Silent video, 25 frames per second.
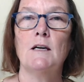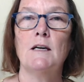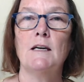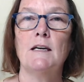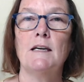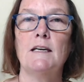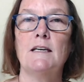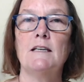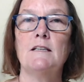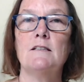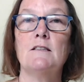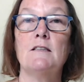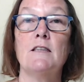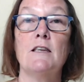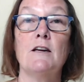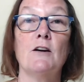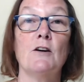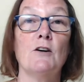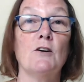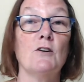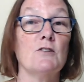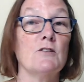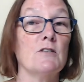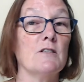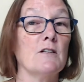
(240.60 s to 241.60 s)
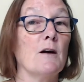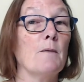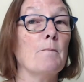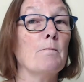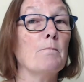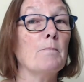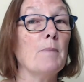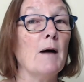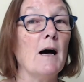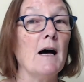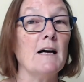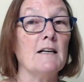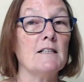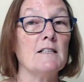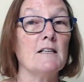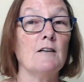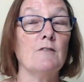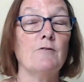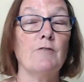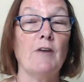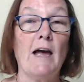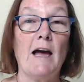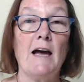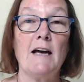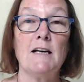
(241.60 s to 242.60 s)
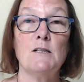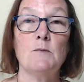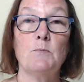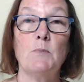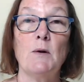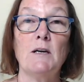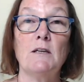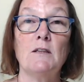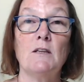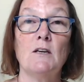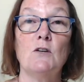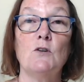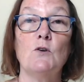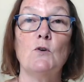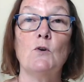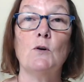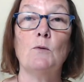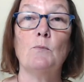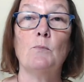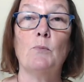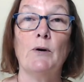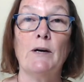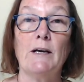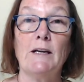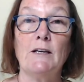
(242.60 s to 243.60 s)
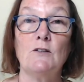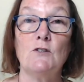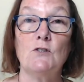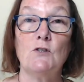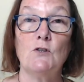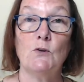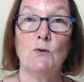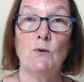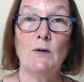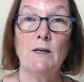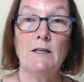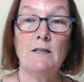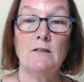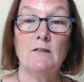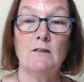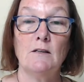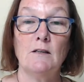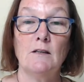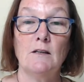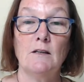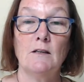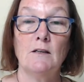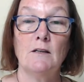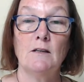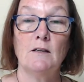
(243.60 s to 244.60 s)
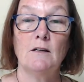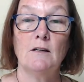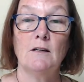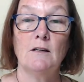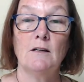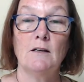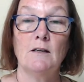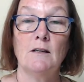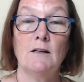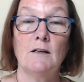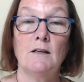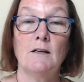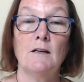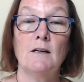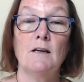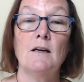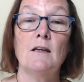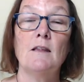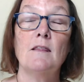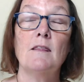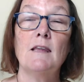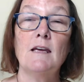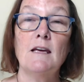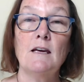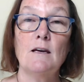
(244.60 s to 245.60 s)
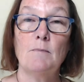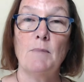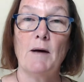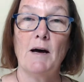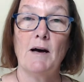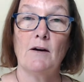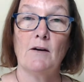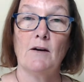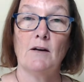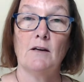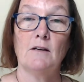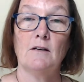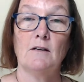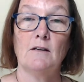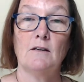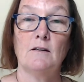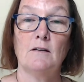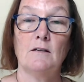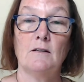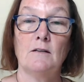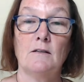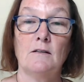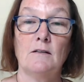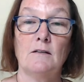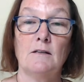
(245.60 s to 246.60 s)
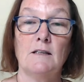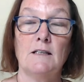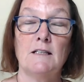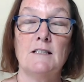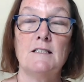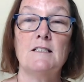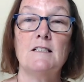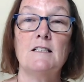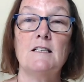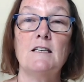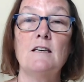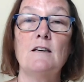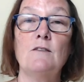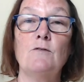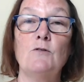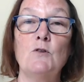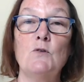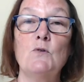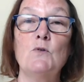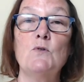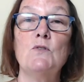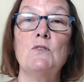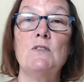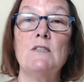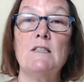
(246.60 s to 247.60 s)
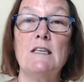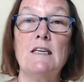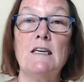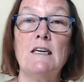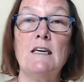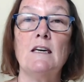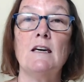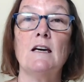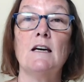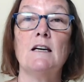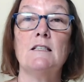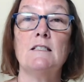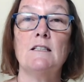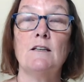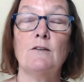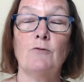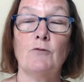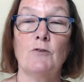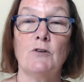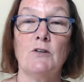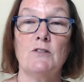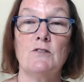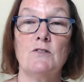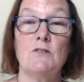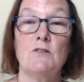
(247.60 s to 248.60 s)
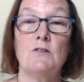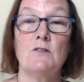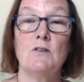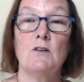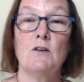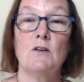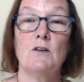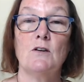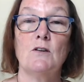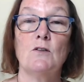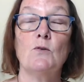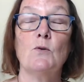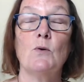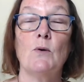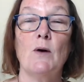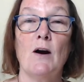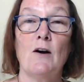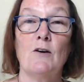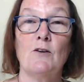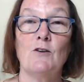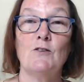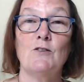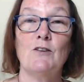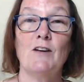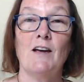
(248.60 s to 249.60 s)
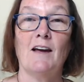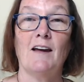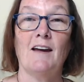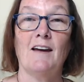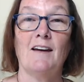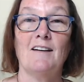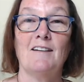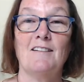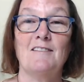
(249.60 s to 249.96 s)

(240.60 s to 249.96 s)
Is there some positive aspect that you could bring to it? Think about it and see if you see a difference throughout your day.